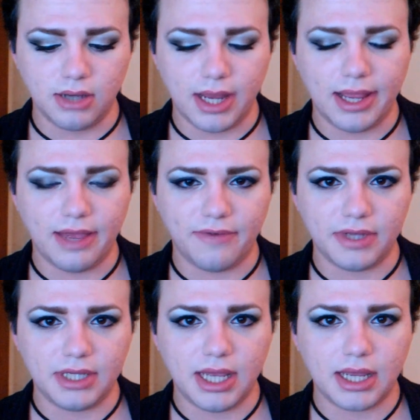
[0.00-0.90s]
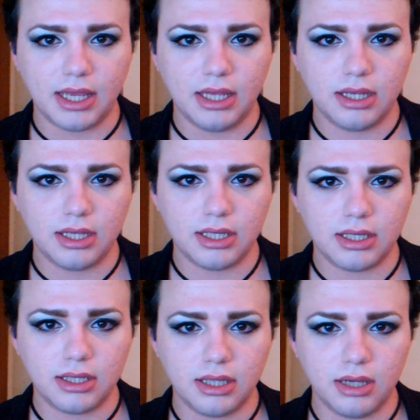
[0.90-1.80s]
kind of have a tacky
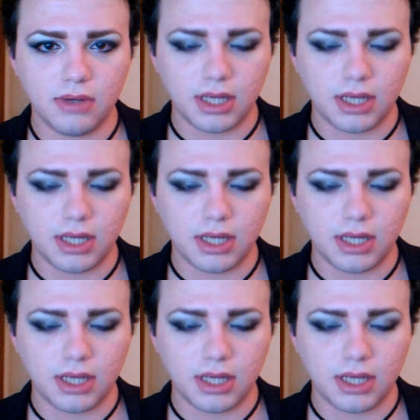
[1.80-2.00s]
consistency to it,